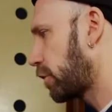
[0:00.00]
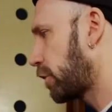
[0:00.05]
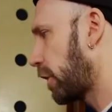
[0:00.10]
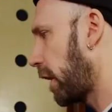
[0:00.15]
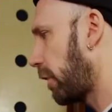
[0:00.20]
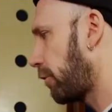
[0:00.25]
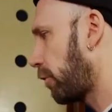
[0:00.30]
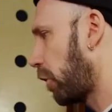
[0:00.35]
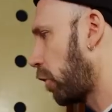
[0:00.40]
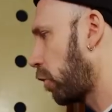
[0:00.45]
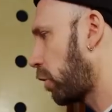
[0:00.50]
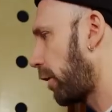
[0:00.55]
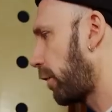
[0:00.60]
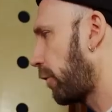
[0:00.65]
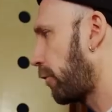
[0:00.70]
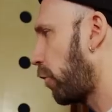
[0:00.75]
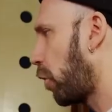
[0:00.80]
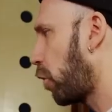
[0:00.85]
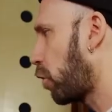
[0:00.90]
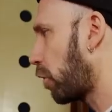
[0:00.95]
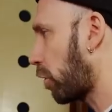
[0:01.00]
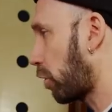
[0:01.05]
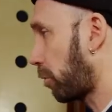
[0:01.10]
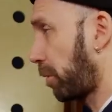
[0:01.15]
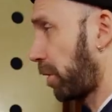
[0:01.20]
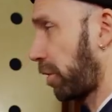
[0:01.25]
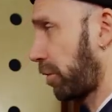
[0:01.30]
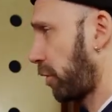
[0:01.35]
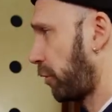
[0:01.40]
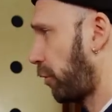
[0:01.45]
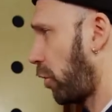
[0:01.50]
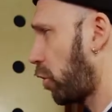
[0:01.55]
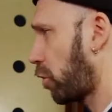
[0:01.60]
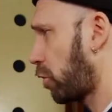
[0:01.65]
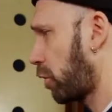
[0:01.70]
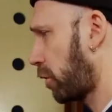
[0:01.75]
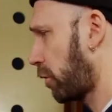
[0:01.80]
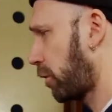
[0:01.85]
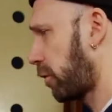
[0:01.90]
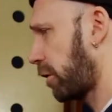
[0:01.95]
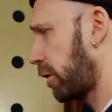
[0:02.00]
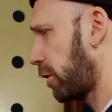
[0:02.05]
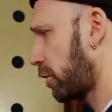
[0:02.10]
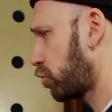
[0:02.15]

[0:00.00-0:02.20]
just have a look at the vocals, because the vocals